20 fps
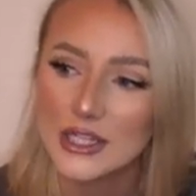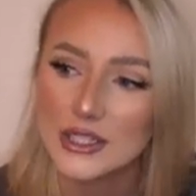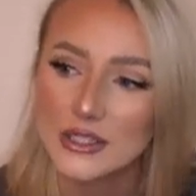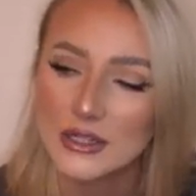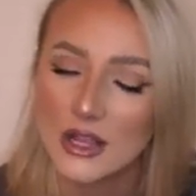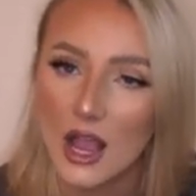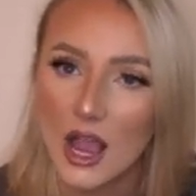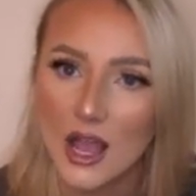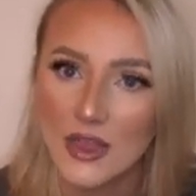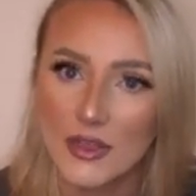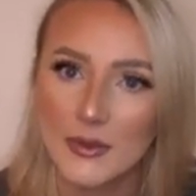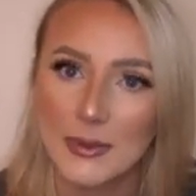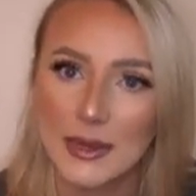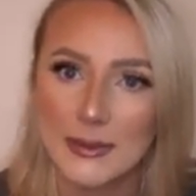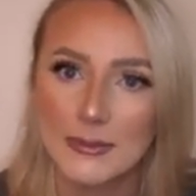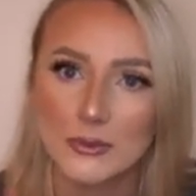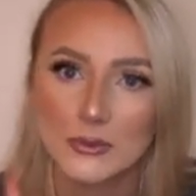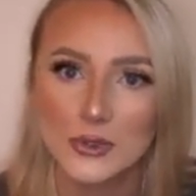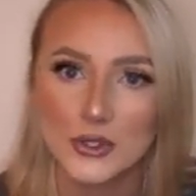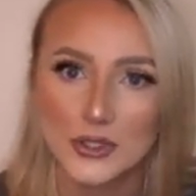like other
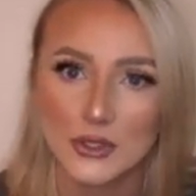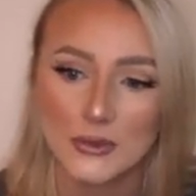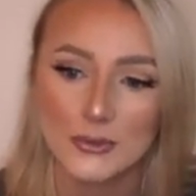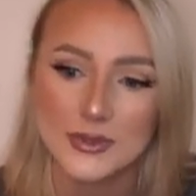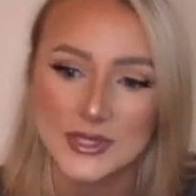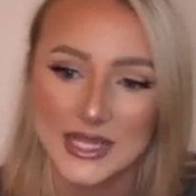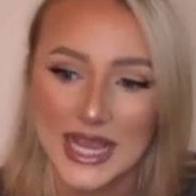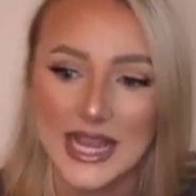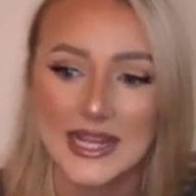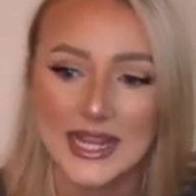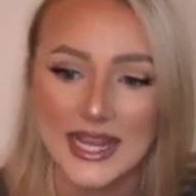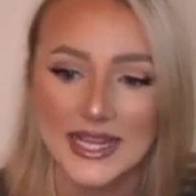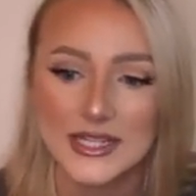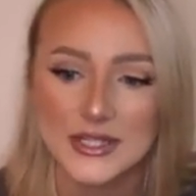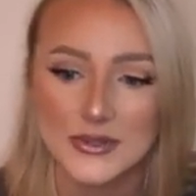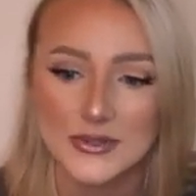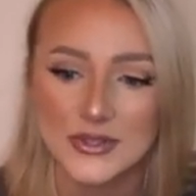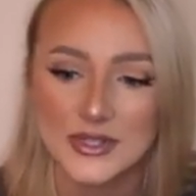people's shops in ASOS,